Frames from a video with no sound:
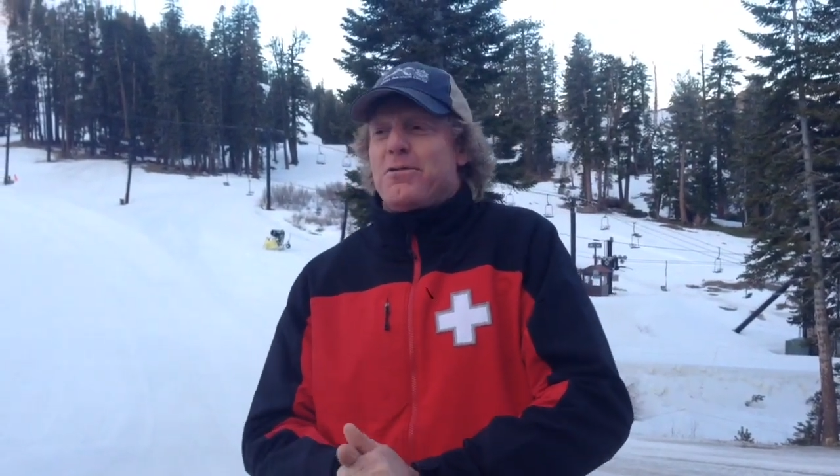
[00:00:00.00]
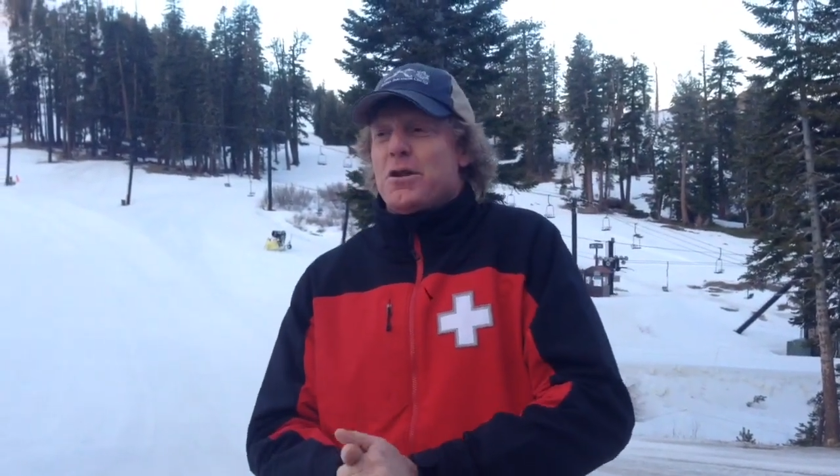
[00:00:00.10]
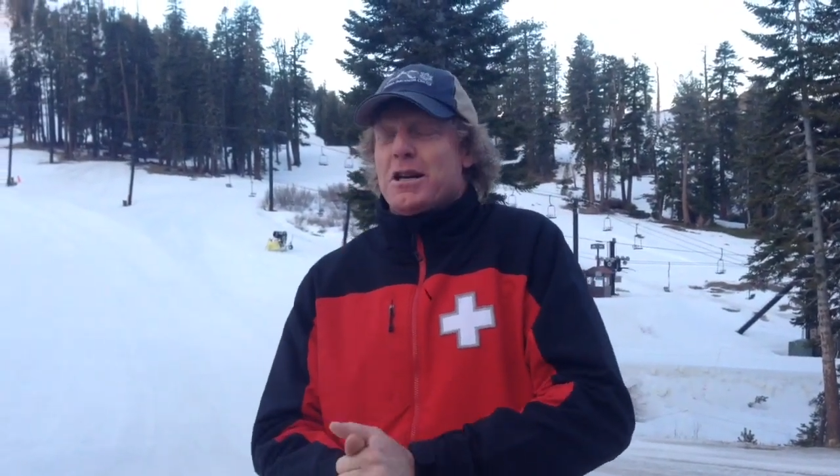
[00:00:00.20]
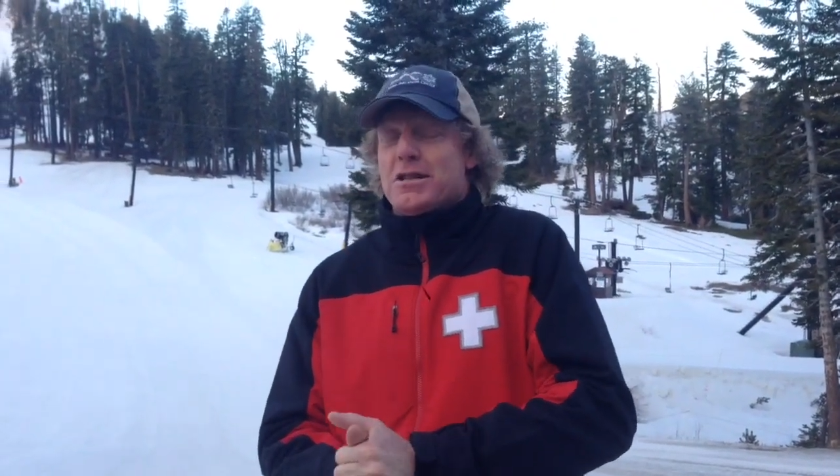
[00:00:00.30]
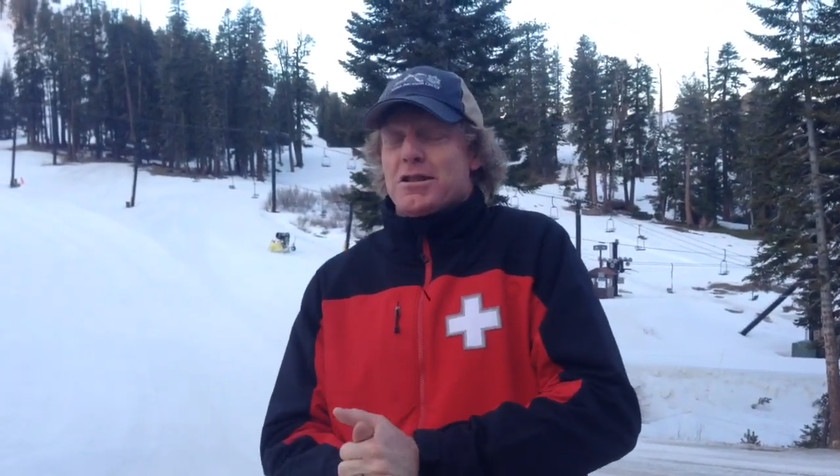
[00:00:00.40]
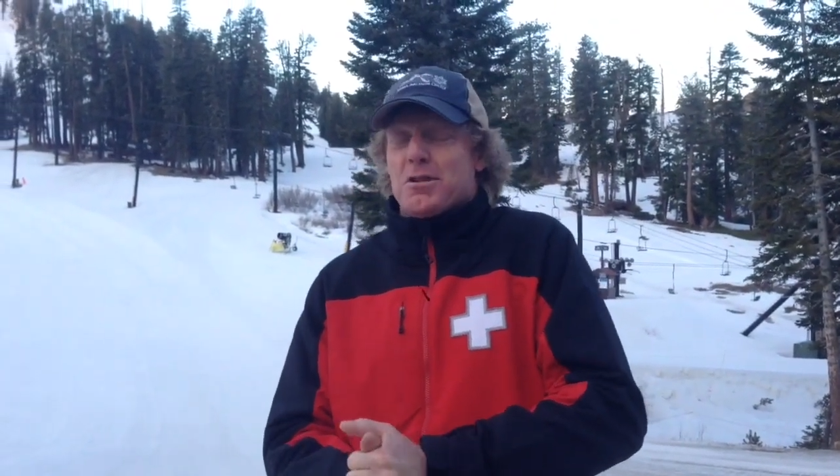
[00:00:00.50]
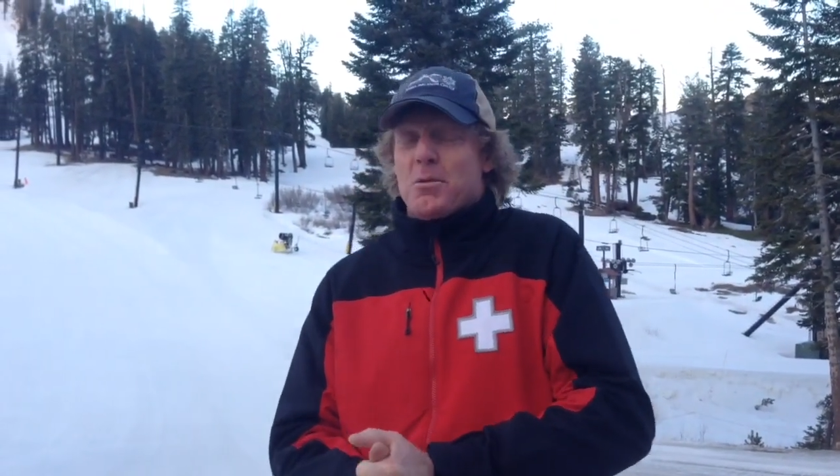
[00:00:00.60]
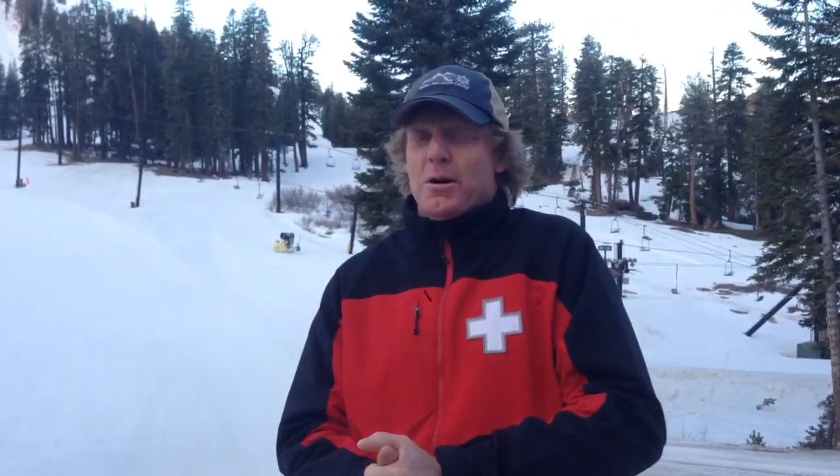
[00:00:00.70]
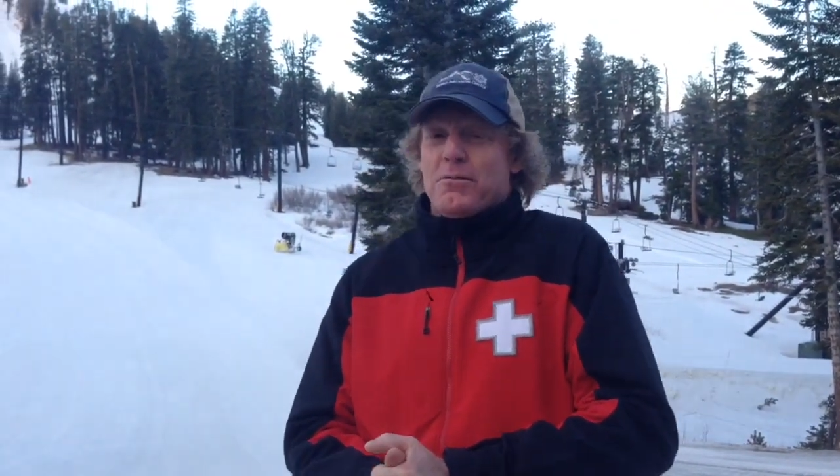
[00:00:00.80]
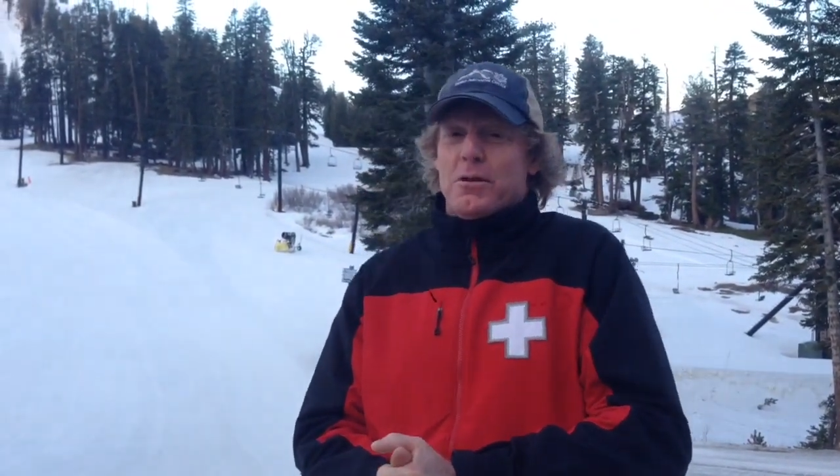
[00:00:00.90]
footage this
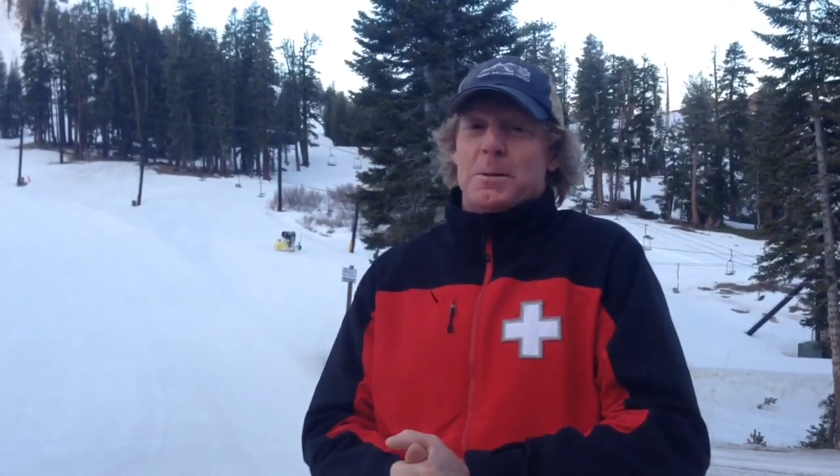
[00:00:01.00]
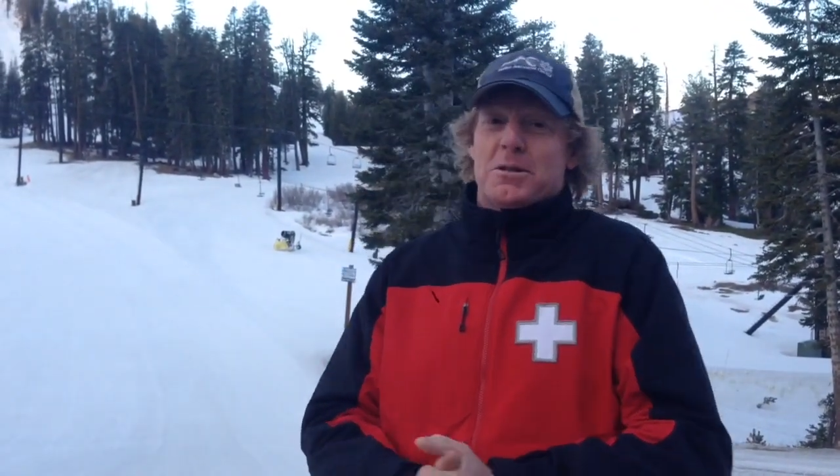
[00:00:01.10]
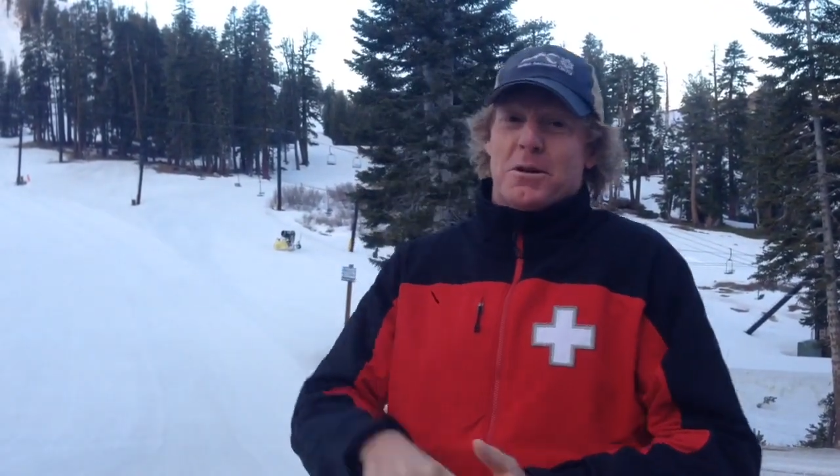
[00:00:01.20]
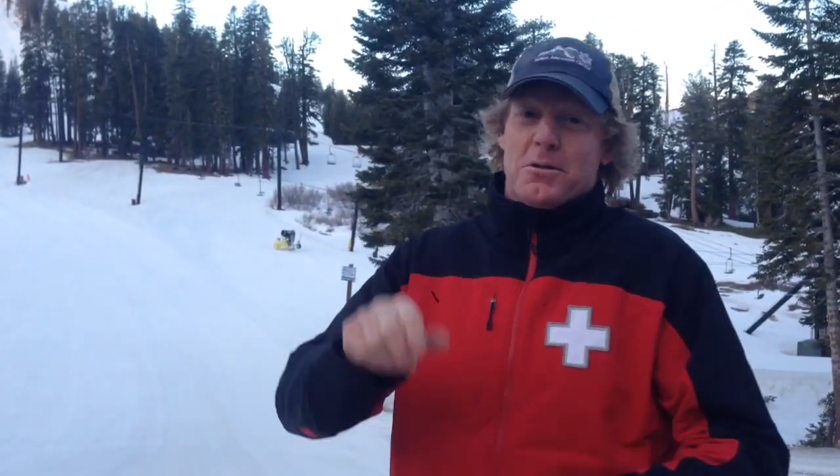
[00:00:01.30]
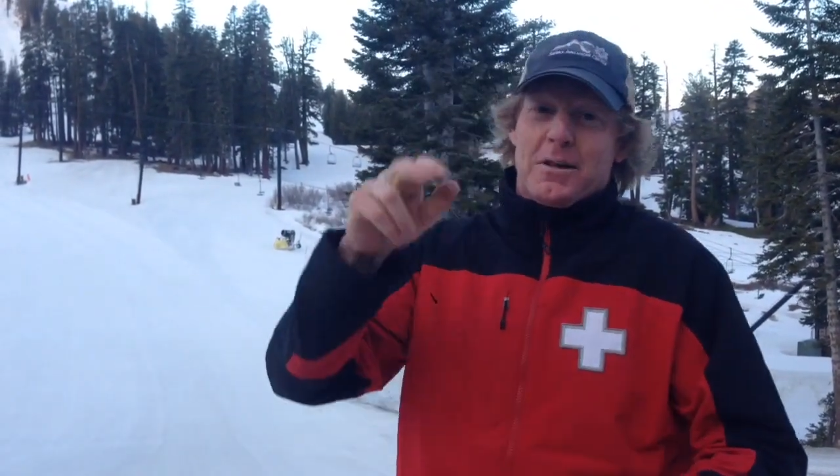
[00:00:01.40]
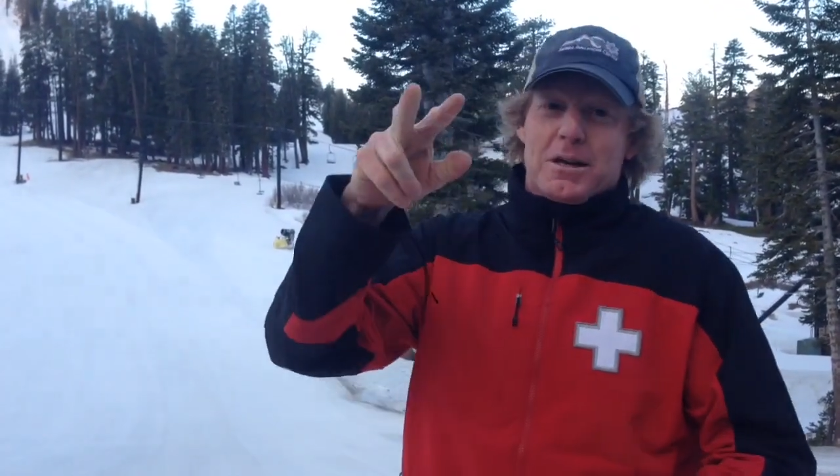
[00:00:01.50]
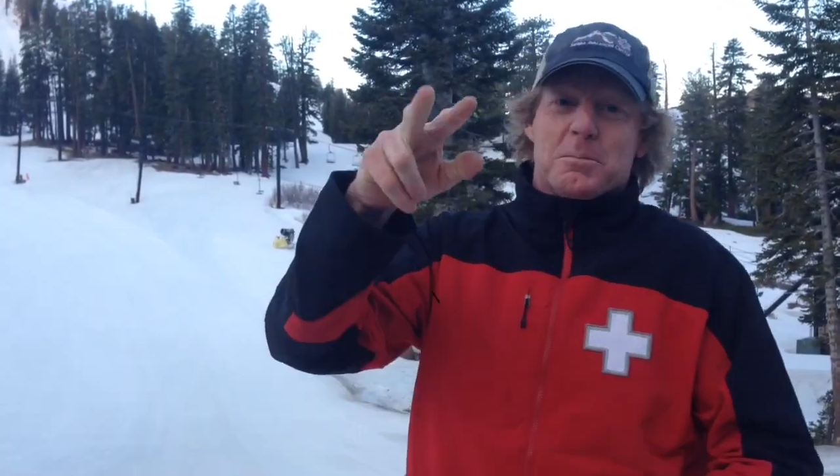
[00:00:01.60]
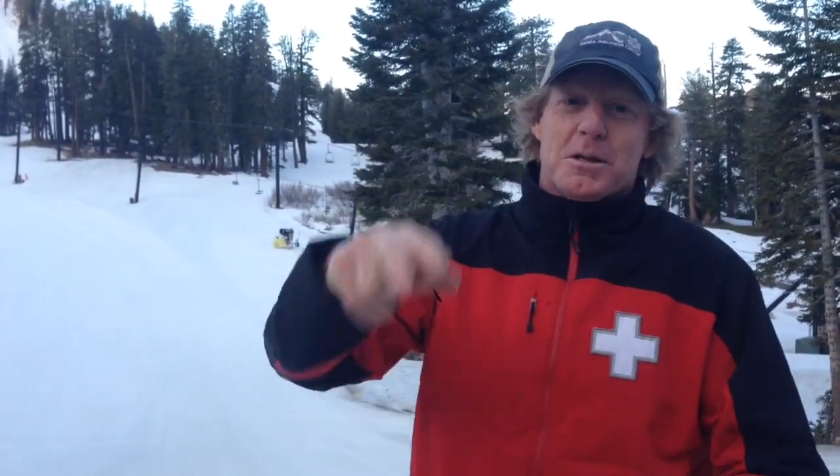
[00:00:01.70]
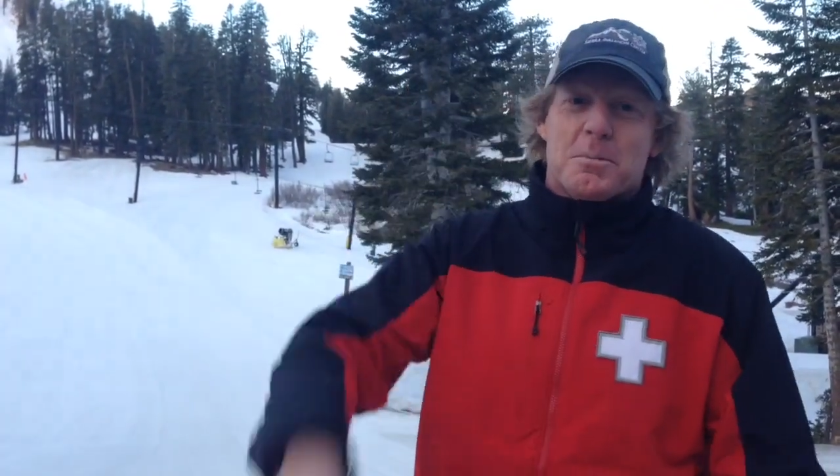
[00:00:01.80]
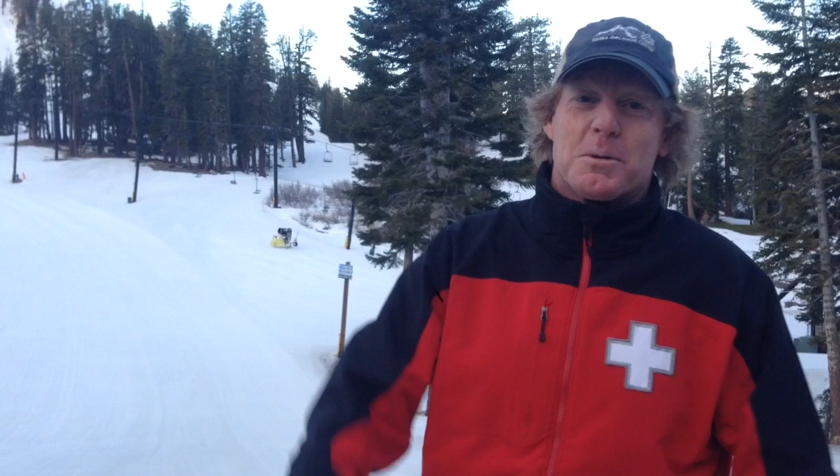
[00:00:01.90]
morning for me. So thanks, Bridget.